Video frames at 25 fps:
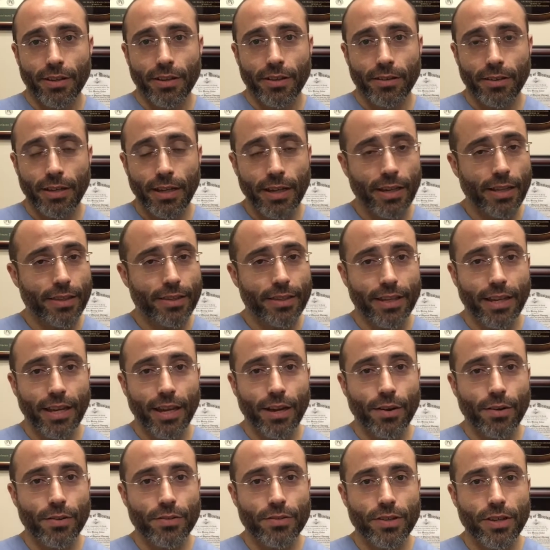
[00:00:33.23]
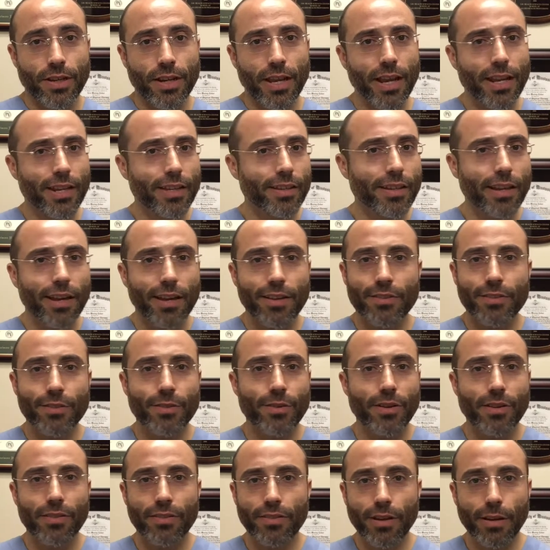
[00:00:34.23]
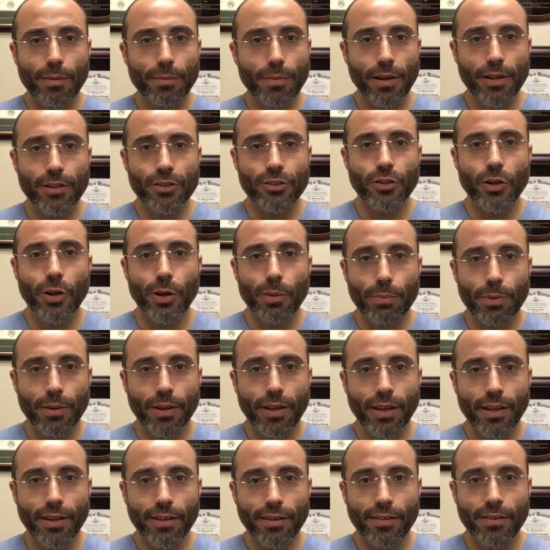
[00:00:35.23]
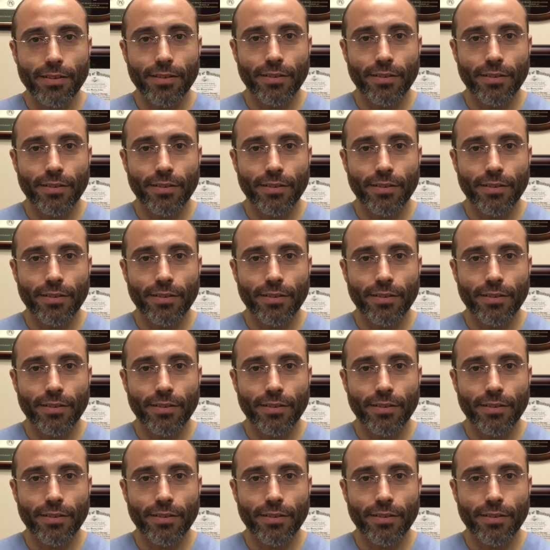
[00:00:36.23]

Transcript: lady at the counter saying, "Hey, do you guys do anything about jaw pain?"